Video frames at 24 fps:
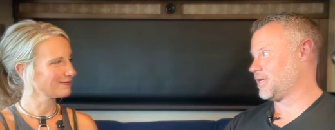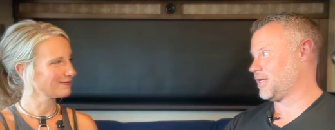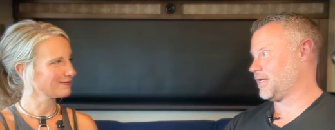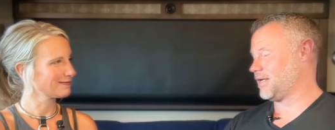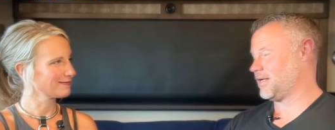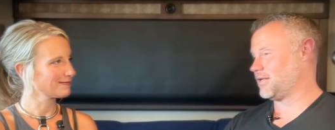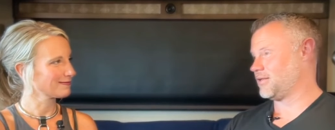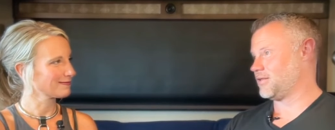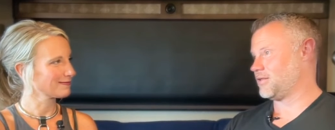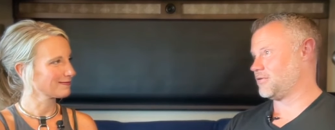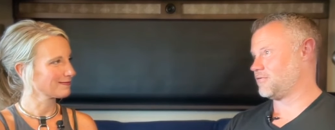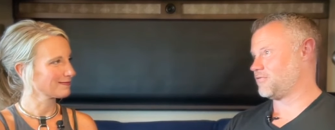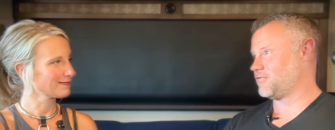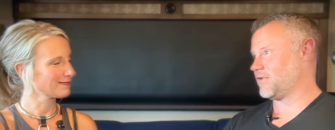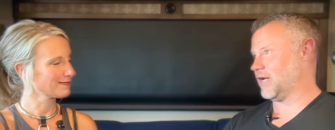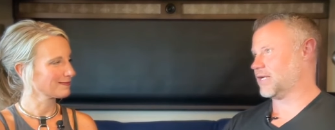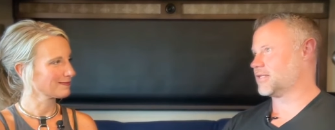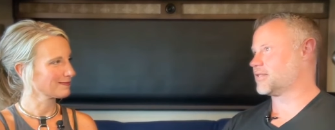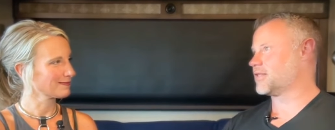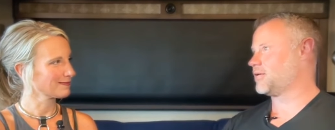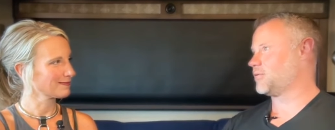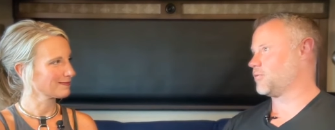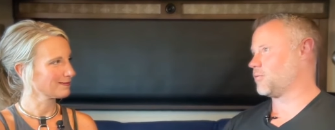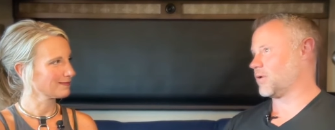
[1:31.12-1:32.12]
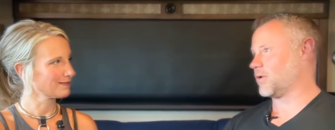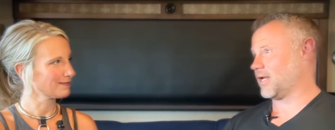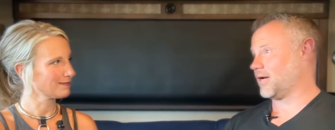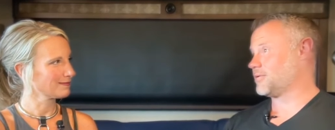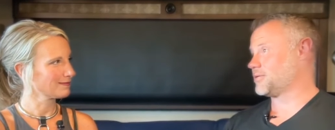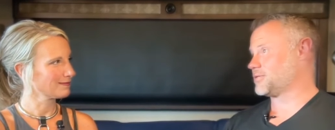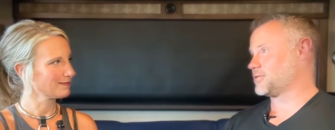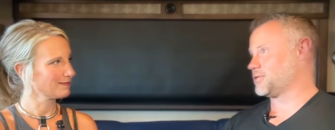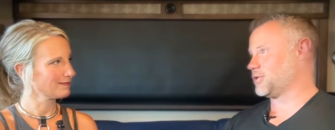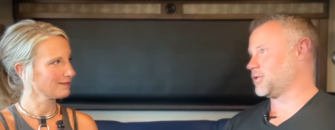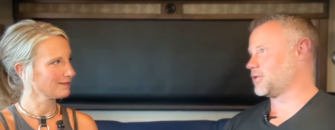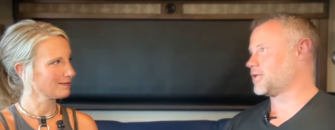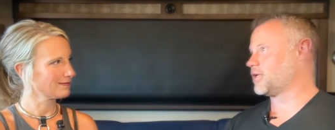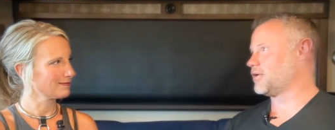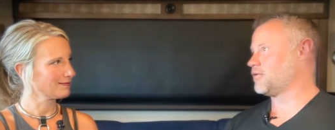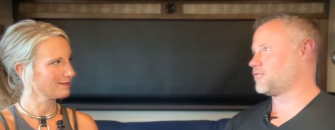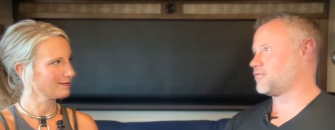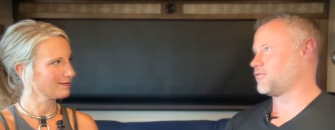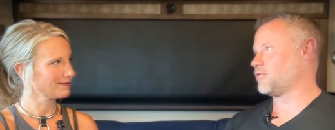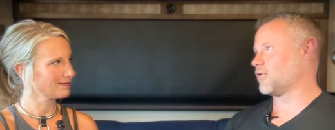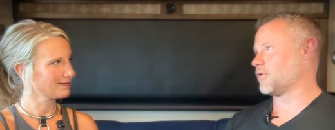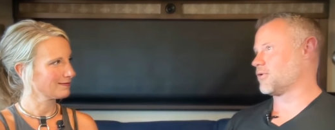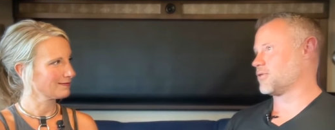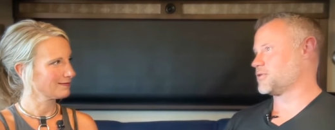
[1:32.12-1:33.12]
Speaker 1: in the fact that what I was looking
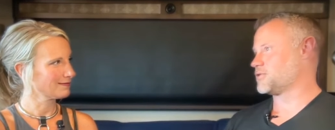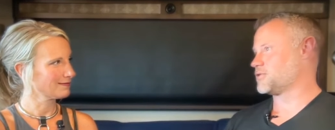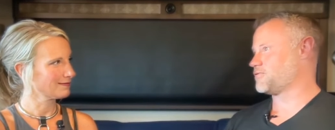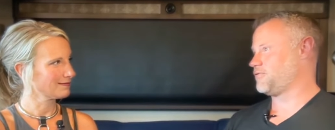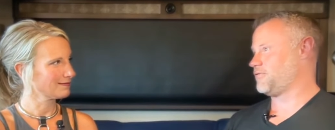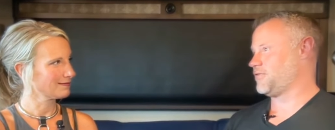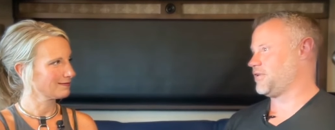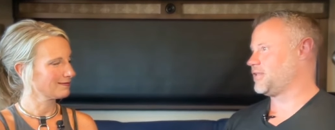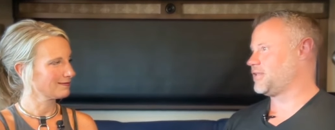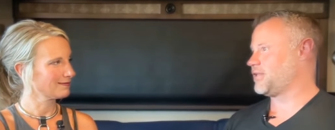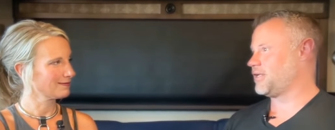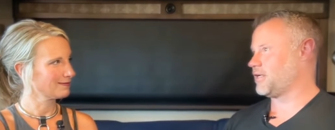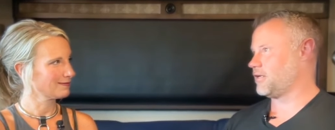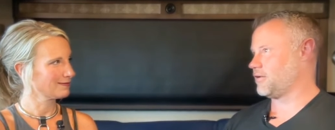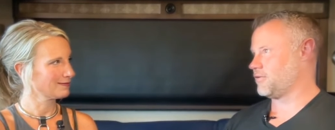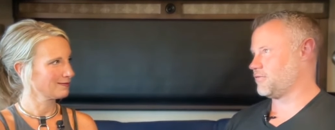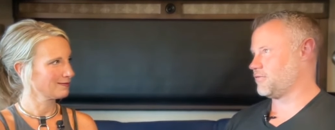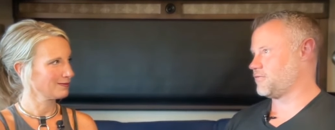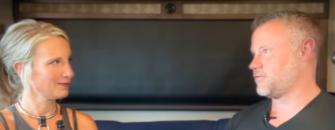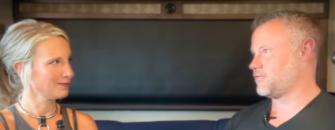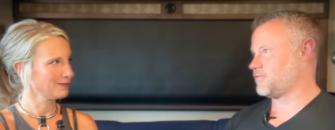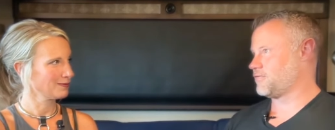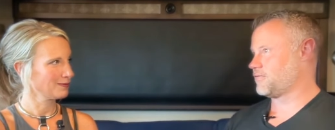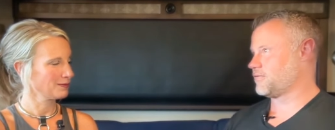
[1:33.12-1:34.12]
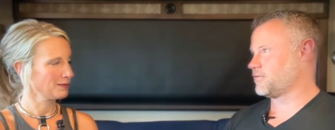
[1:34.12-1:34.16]
for, this feeling of